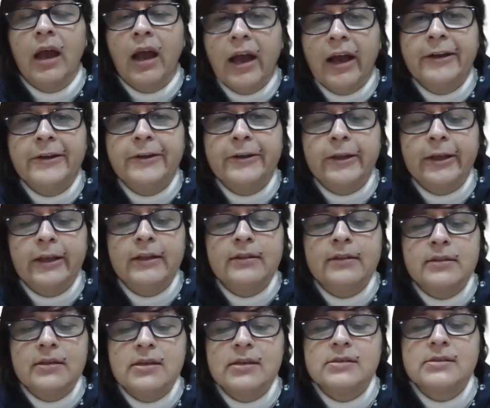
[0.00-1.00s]
And
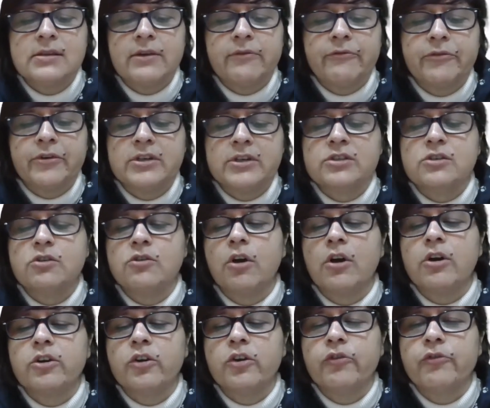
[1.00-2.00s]
in these efforts,
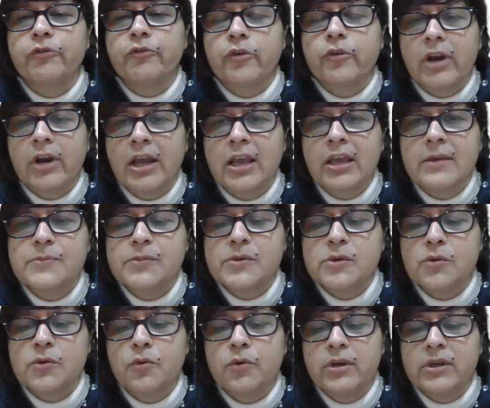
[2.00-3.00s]
lot of
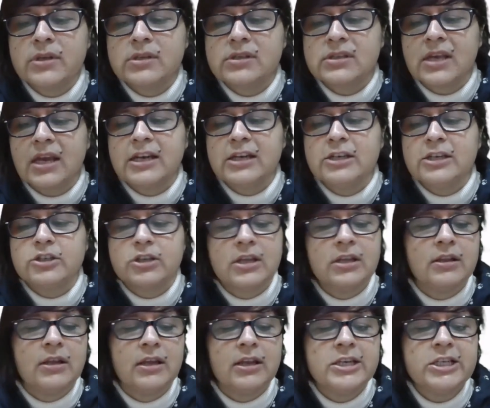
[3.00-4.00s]
tribes who resides
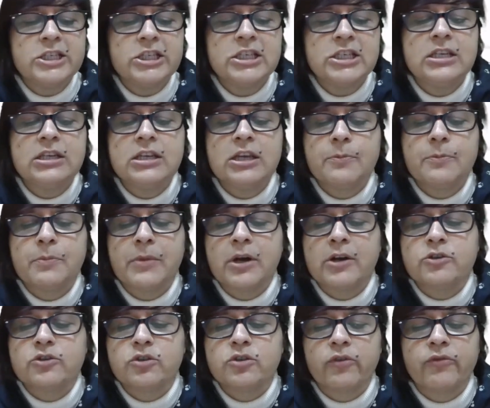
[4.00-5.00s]
in the interior
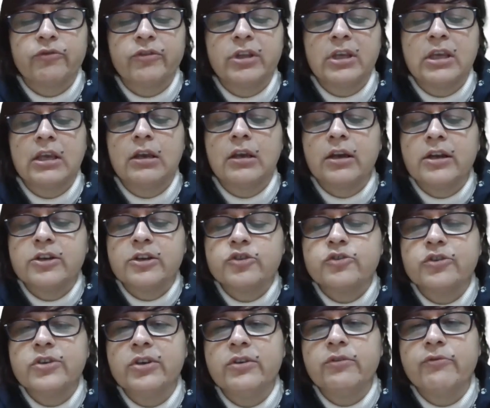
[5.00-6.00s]
part of the
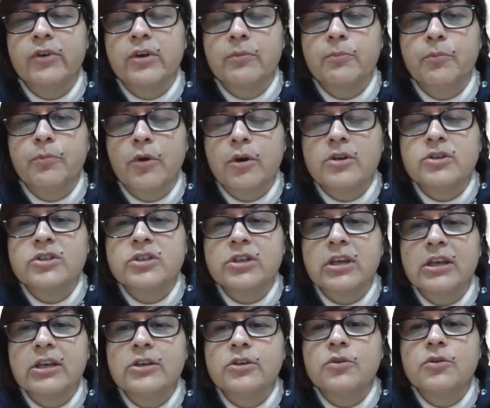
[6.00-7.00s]
country were brought
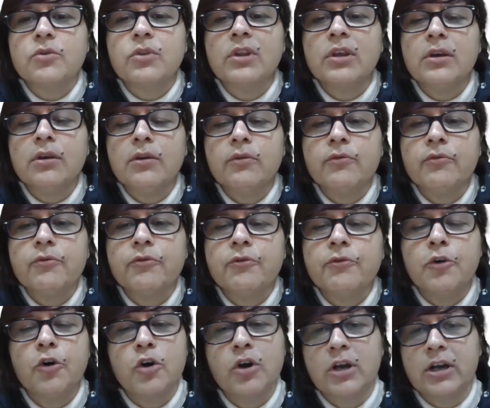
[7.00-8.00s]
into the
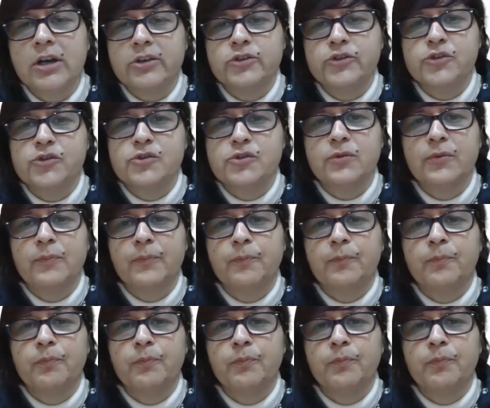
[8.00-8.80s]
focus.